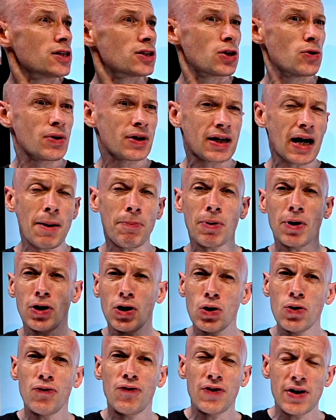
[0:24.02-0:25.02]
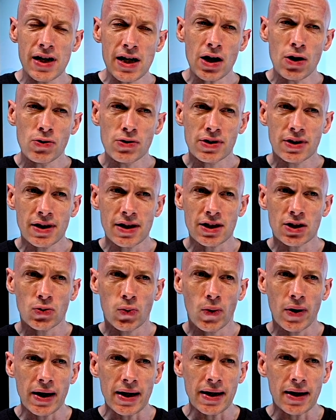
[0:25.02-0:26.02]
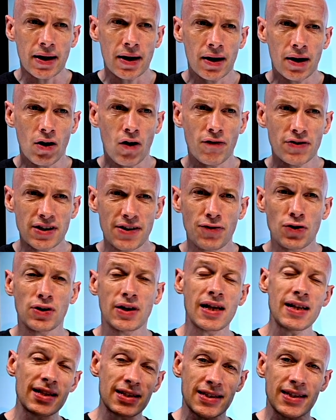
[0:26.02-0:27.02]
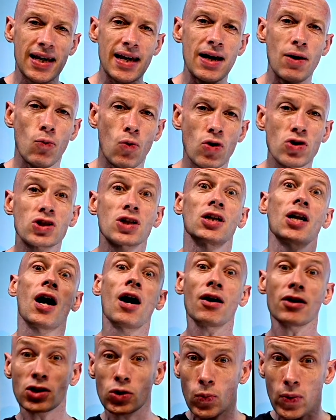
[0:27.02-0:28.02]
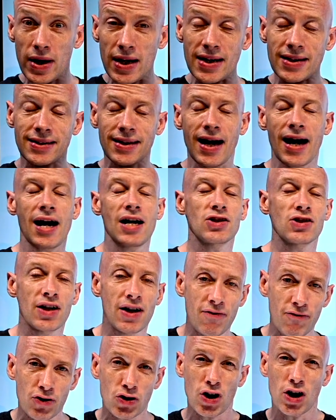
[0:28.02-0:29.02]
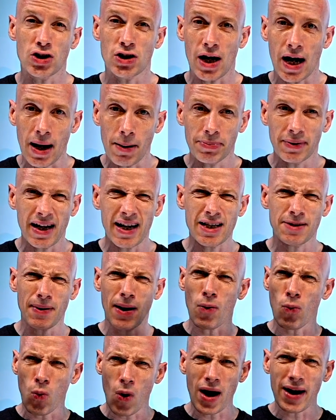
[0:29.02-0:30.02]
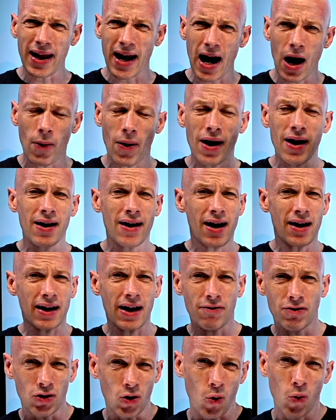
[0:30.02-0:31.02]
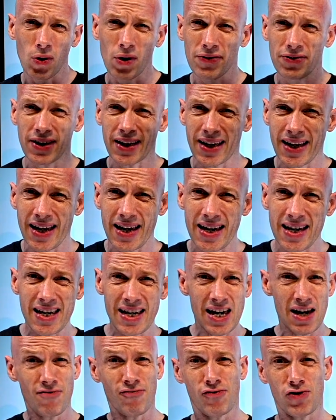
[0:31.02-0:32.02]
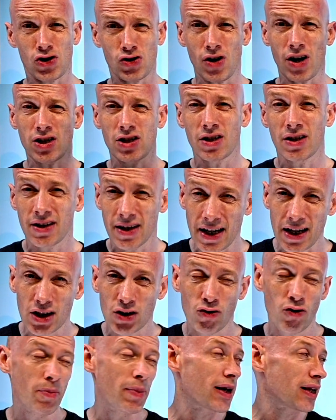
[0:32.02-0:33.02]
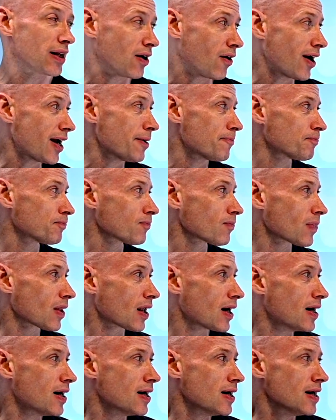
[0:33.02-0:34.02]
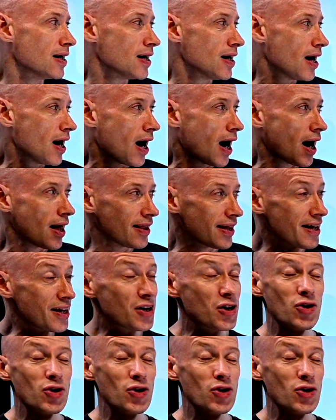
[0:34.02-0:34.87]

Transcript: So a couple of new videos this week. Obviously, if you didn't see it, watch last week's Azure infrastructure update. It's about one hour. I covered all of the key infrastructure things from Ignite. I then